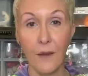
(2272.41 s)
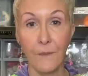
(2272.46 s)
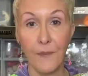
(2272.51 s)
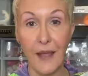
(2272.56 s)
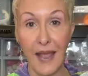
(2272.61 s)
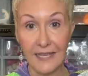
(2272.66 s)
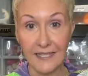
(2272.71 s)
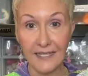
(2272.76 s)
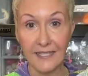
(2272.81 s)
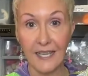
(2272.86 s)

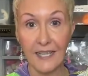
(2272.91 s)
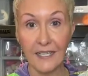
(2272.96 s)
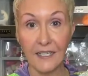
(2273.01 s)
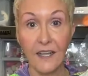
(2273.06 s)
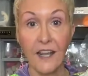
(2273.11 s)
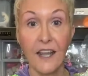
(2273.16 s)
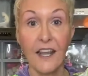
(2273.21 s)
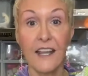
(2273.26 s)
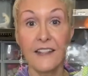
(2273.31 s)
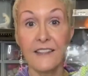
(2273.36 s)
basket
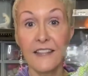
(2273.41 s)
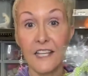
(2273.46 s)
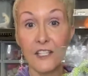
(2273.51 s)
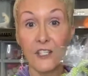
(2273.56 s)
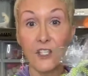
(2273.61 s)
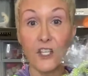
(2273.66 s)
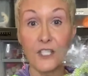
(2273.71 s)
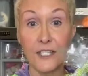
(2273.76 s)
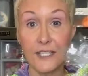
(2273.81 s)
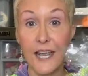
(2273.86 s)

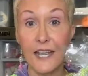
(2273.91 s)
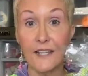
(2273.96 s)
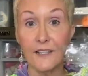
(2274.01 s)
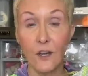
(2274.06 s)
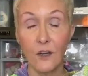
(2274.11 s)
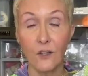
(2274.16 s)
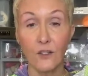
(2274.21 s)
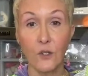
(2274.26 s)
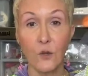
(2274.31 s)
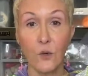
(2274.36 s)
that just has
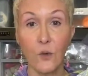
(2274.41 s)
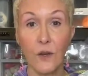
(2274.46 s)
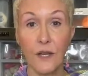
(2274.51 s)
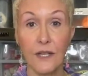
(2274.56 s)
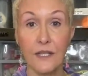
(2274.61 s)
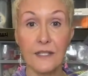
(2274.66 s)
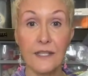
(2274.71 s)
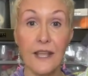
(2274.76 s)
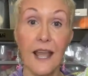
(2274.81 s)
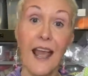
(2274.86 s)
our
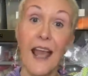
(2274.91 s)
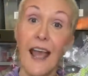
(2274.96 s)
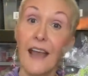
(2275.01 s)
toys.